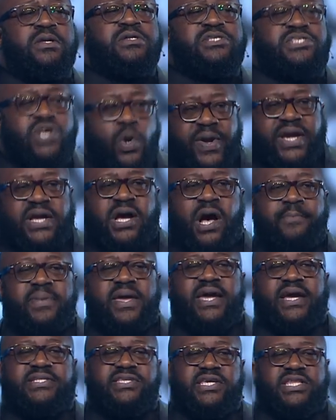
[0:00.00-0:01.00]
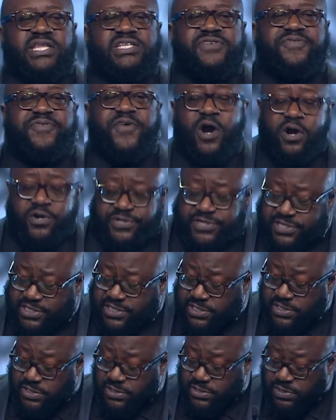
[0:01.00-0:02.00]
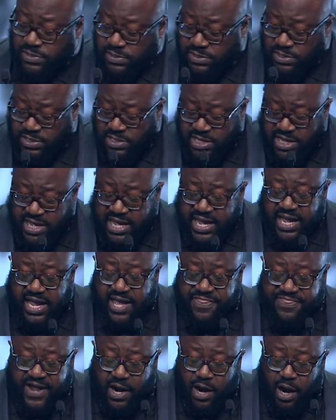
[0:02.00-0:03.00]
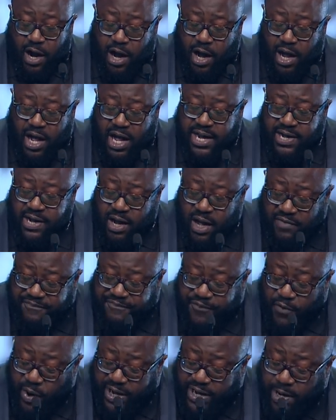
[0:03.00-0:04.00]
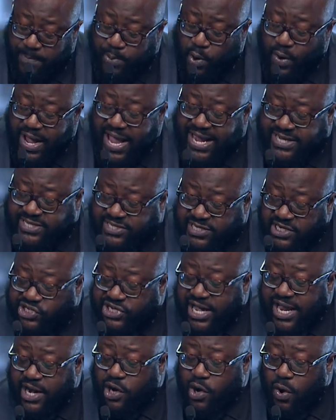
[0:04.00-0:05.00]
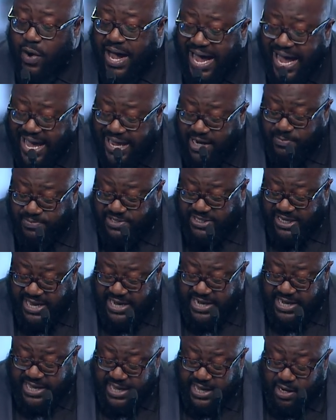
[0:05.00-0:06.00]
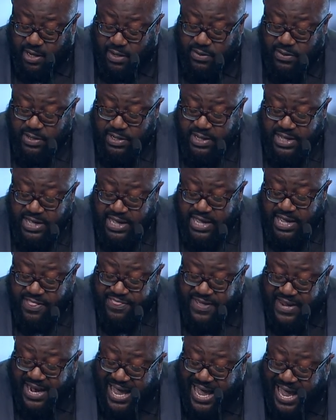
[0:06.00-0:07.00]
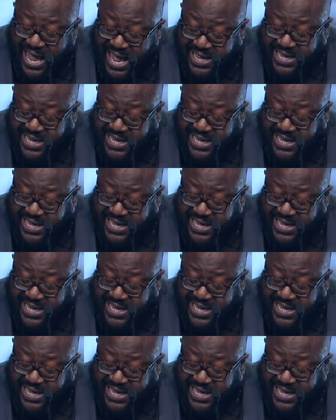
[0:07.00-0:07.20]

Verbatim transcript: So we come here to this verse, and there are unavoidable exegetical items in here that I